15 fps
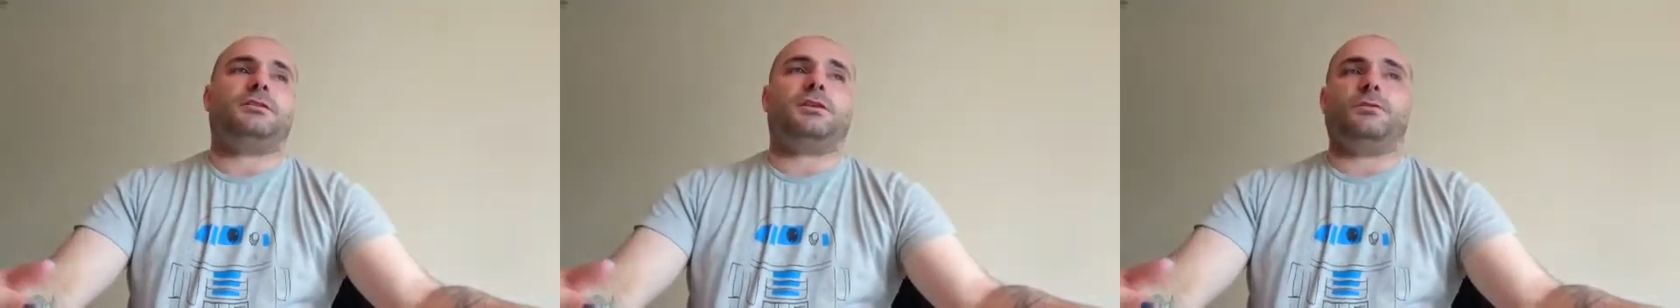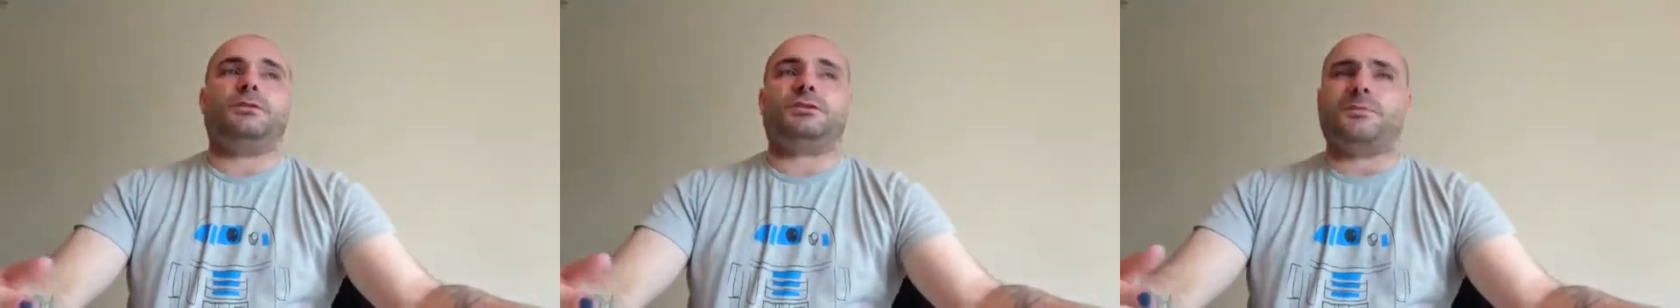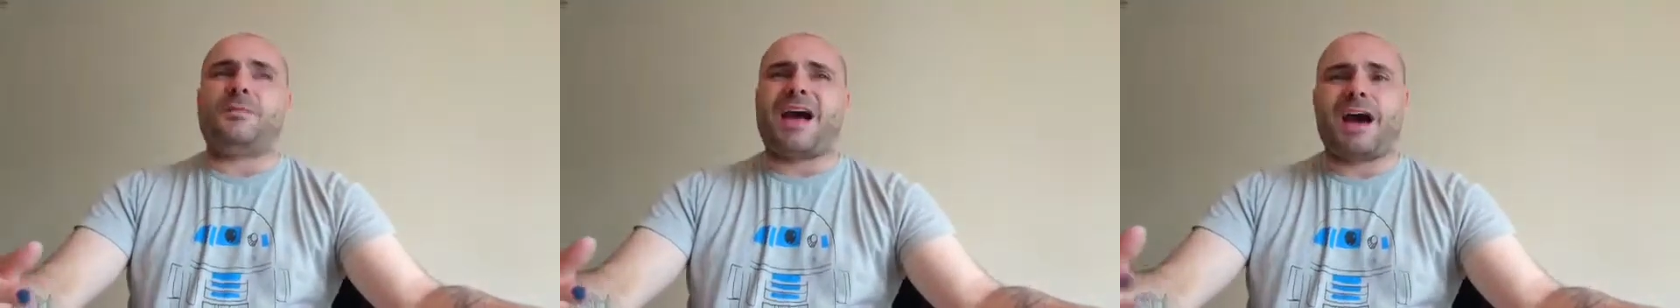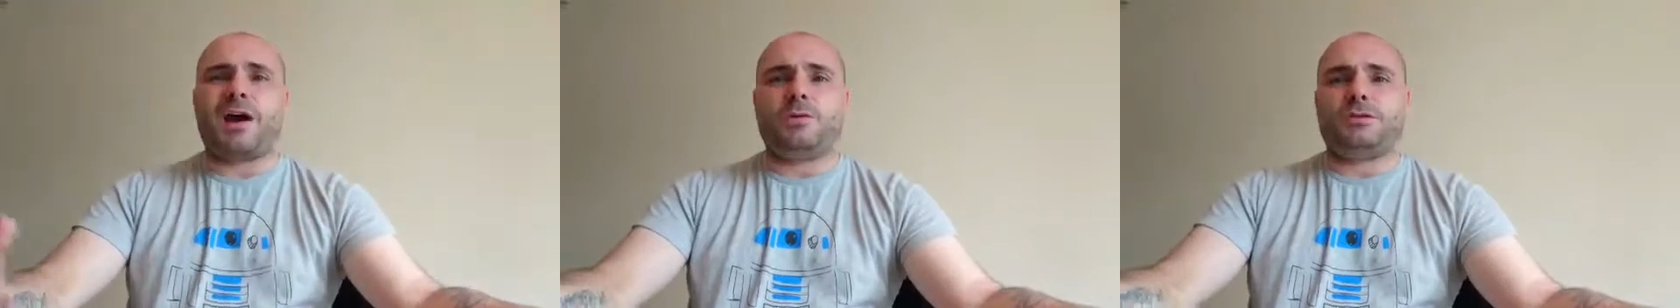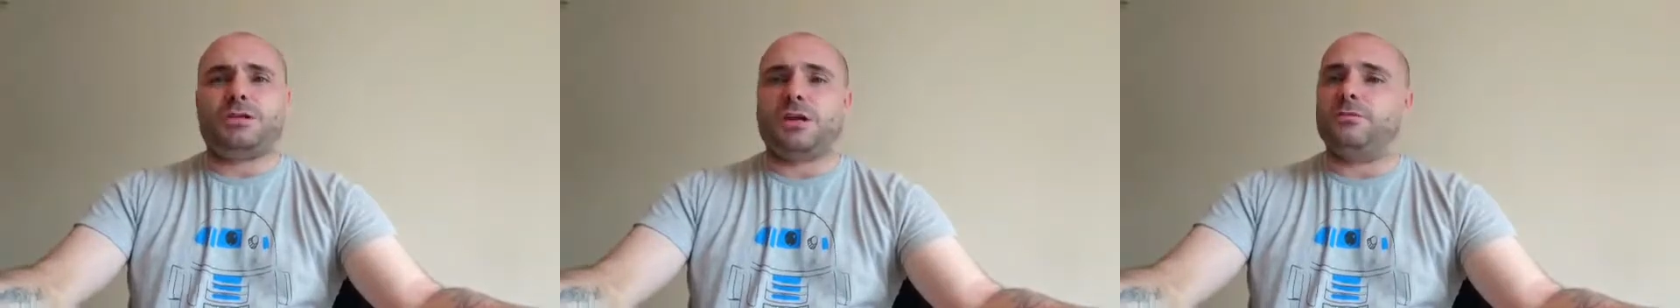doing some
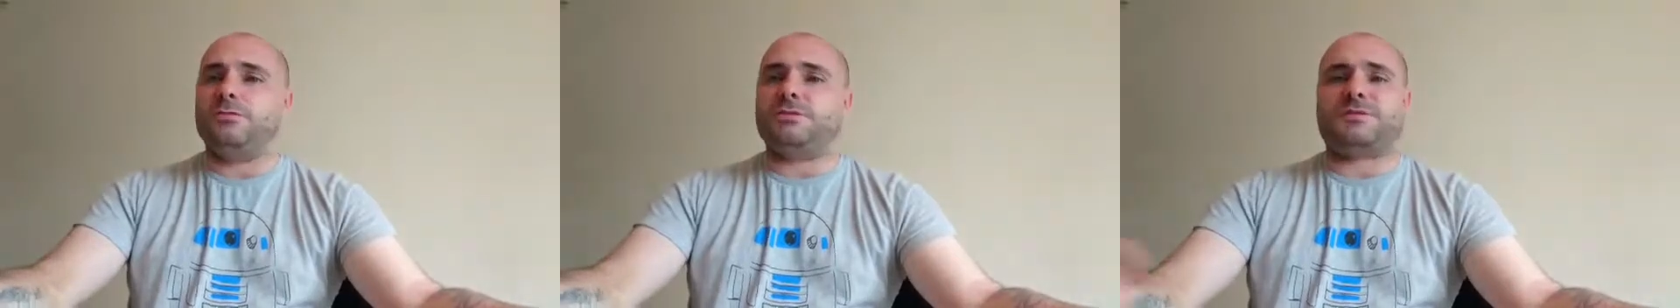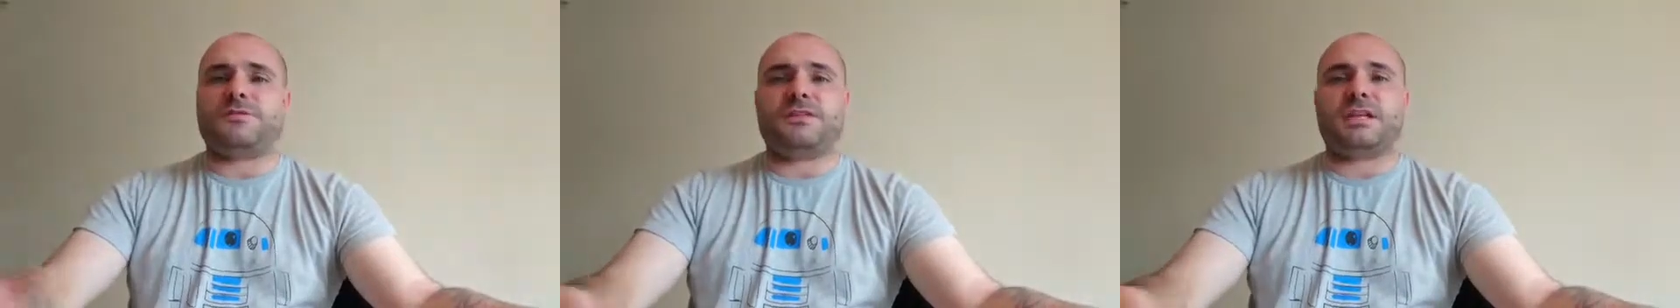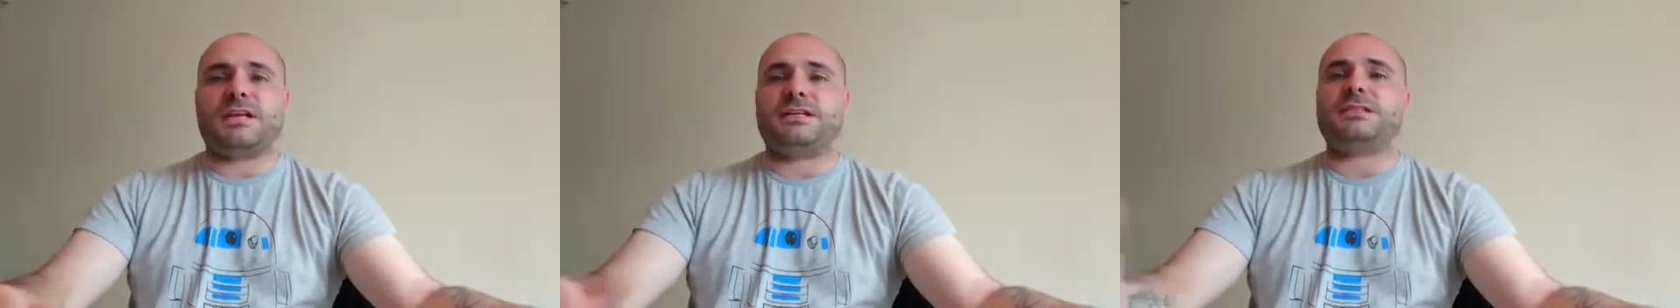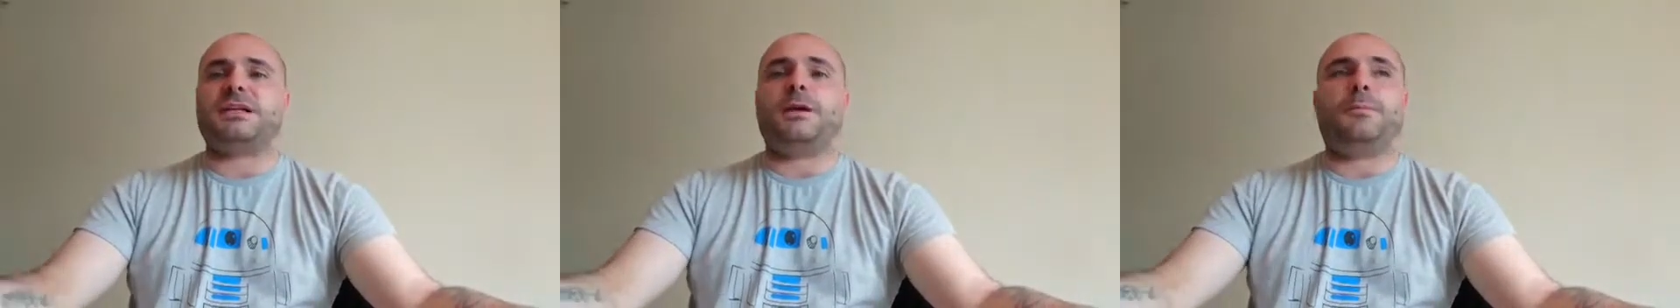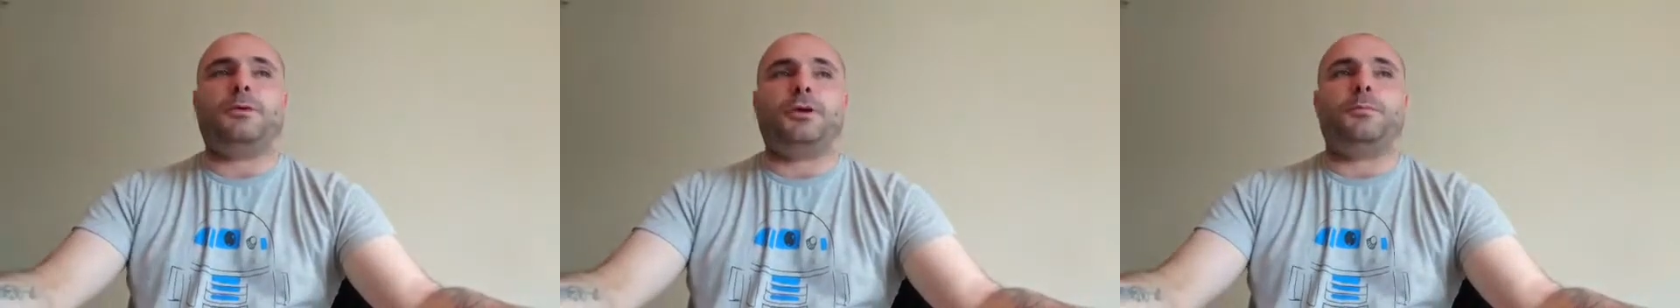how-tos for things
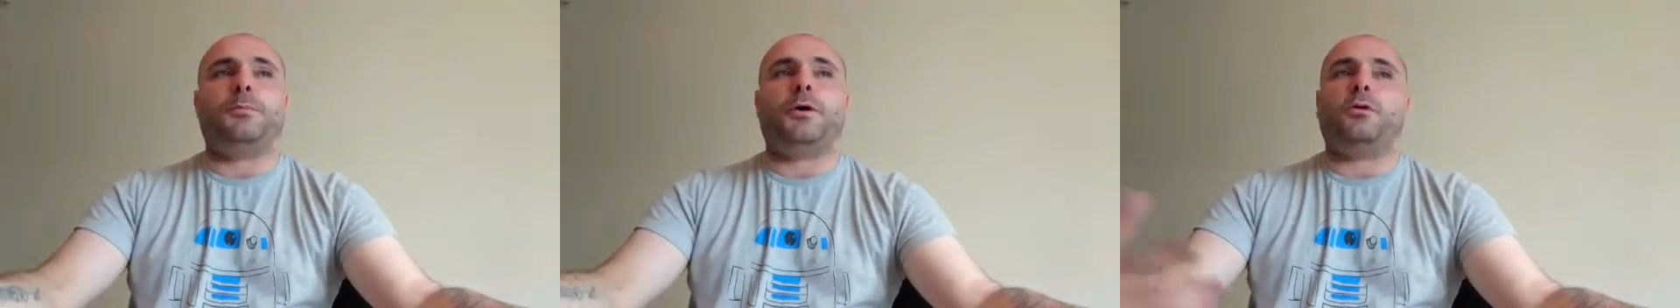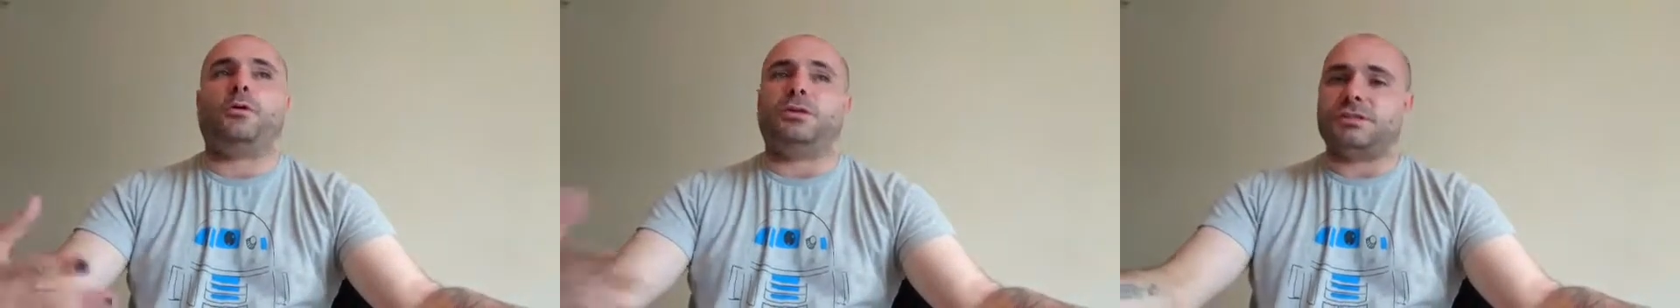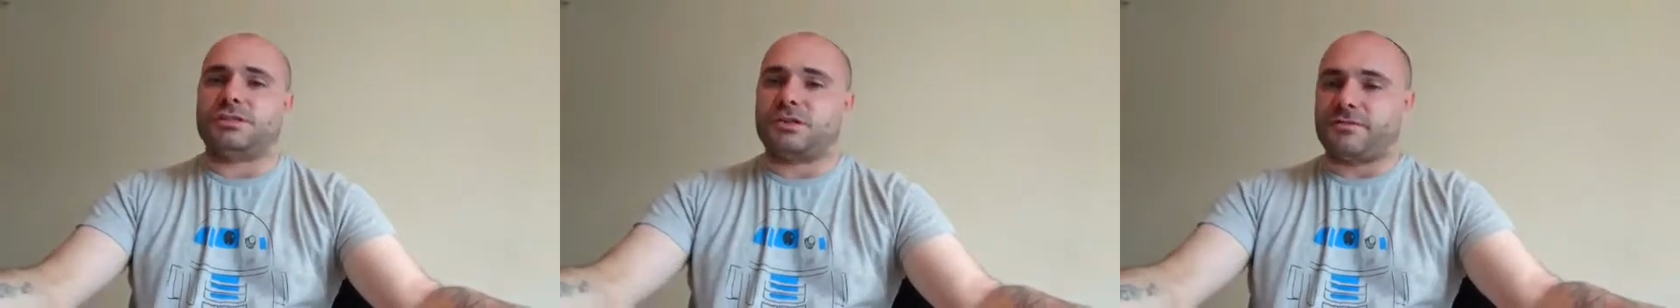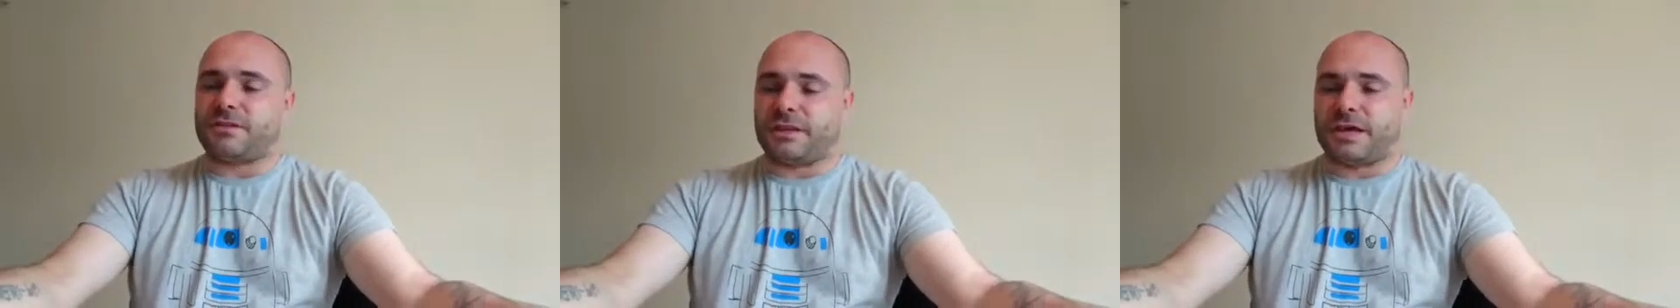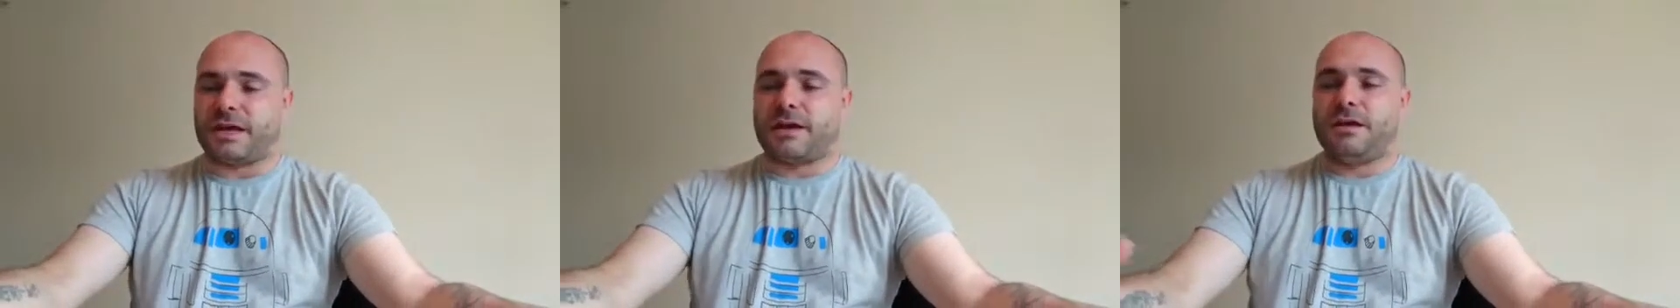like Blood Bowl and stuff
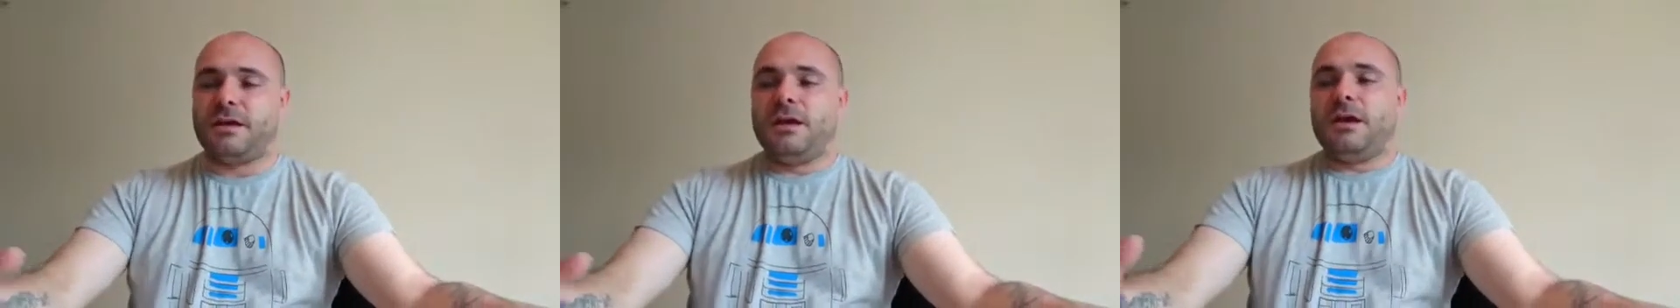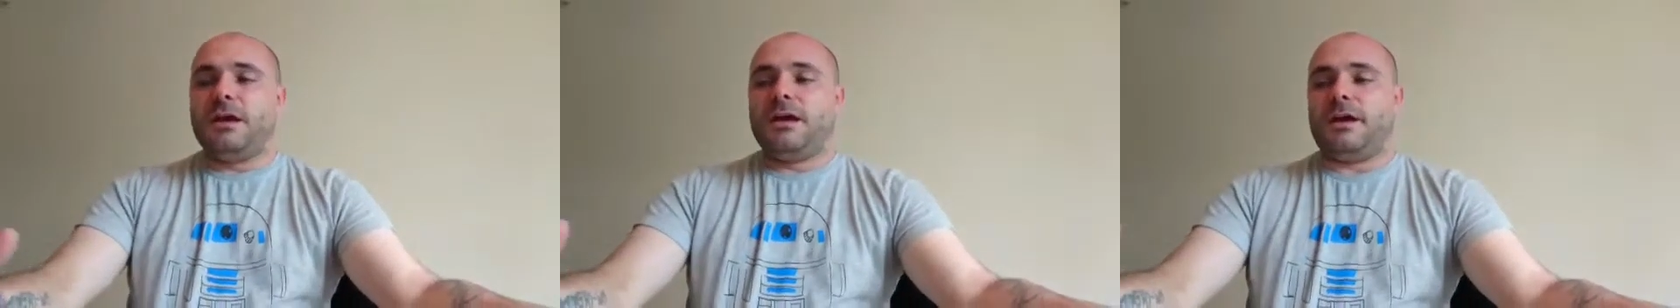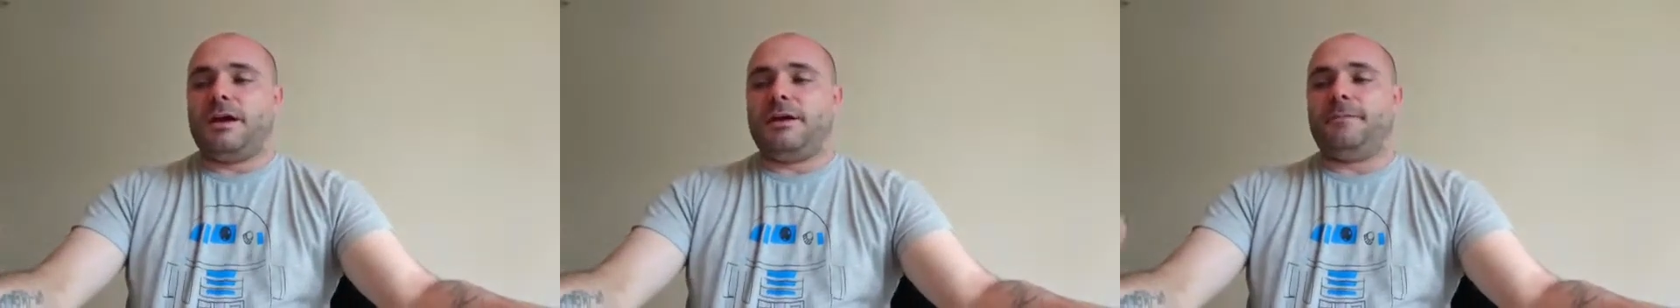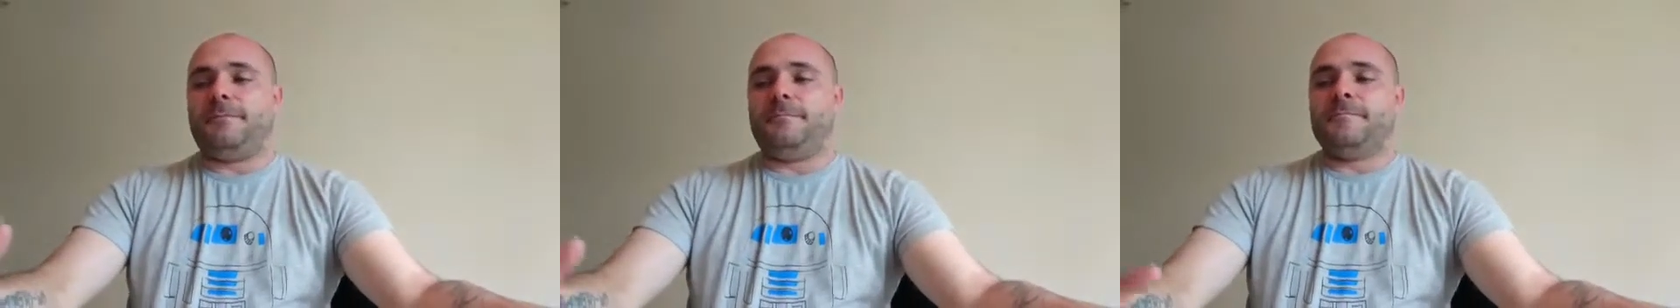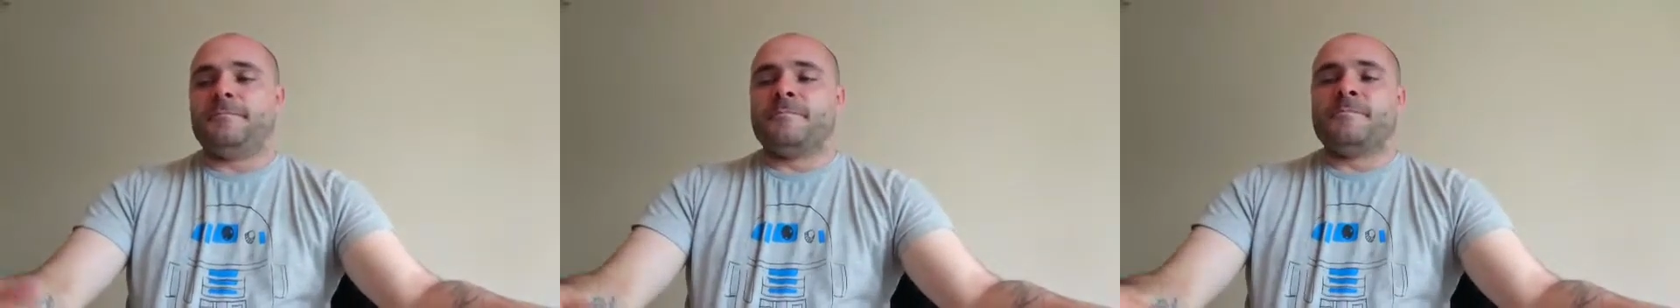like that, and